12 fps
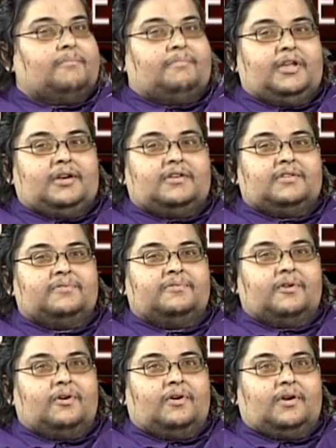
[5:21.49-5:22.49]
built
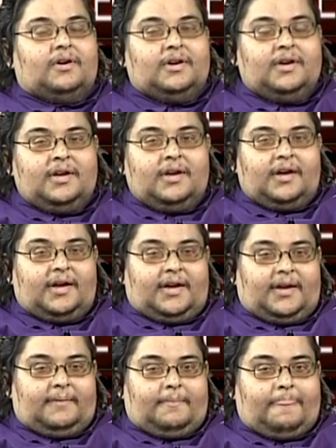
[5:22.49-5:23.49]
for
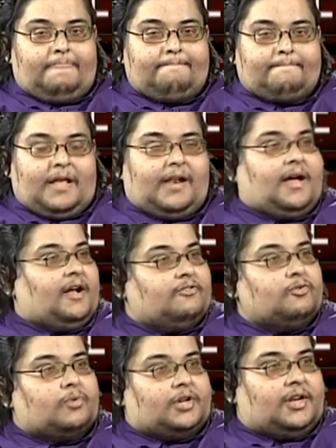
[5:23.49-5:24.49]
a large
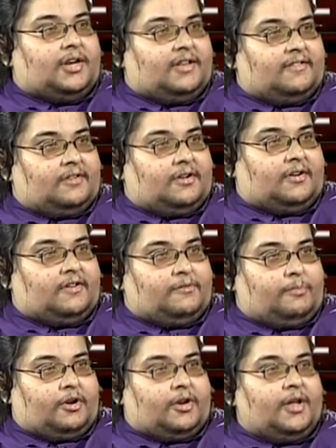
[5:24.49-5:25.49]
hotel that stood on the
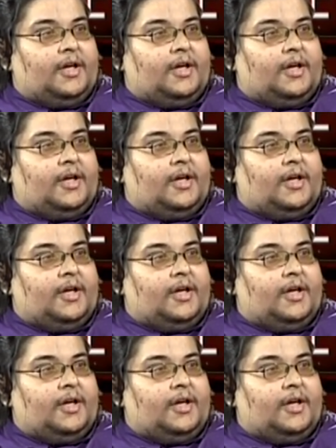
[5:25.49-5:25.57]
spot,